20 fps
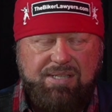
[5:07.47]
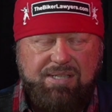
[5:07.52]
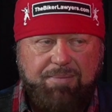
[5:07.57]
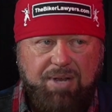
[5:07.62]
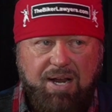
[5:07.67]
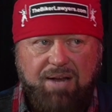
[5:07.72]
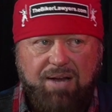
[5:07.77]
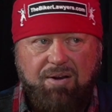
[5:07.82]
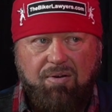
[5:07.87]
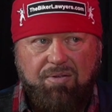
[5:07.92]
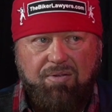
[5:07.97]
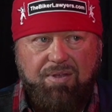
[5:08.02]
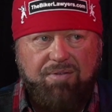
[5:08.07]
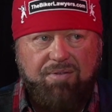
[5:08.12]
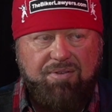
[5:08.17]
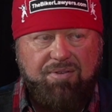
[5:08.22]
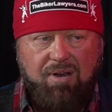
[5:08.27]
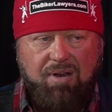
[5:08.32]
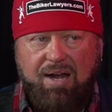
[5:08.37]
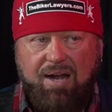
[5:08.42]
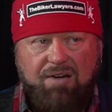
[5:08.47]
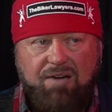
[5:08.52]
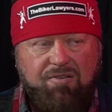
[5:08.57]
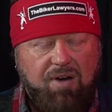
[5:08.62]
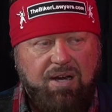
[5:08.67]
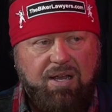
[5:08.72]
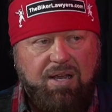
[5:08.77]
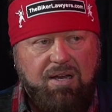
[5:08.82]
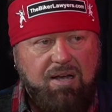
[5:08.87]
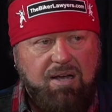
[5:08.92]
I mean, I know there are a lot of
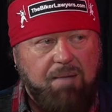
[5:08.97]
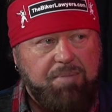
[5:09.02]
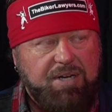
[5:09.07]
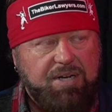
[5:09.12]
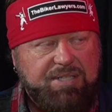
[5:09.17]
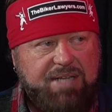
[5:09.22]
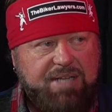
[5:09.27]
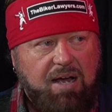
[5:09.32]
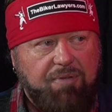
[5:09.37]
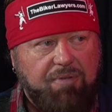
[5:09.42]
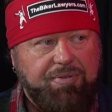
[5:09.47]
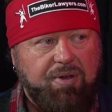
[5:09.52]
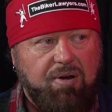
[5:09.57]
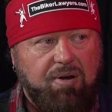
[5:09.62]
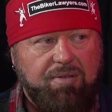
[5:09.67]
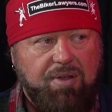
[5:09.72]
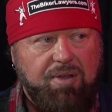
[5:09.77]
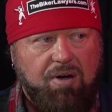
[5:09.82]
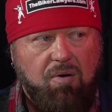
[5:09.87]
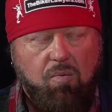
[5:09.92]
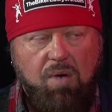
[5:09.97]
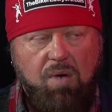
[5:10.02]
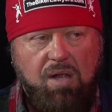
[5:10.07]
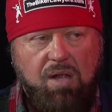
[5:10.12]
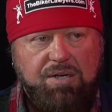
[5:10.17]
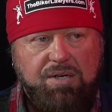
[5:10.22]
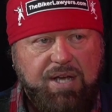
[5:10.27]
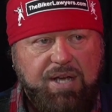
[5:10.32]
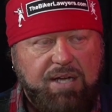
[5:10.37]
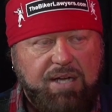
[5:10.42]
trucking companies out there that are
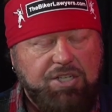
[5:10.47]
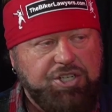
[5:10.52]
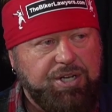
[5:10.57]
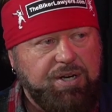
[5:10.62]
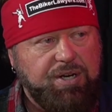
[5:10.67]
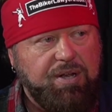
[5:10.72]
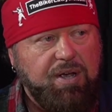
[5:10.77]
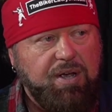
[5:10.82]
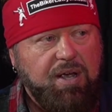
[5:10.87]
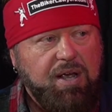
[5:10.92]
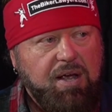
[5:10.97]
well-intentioned,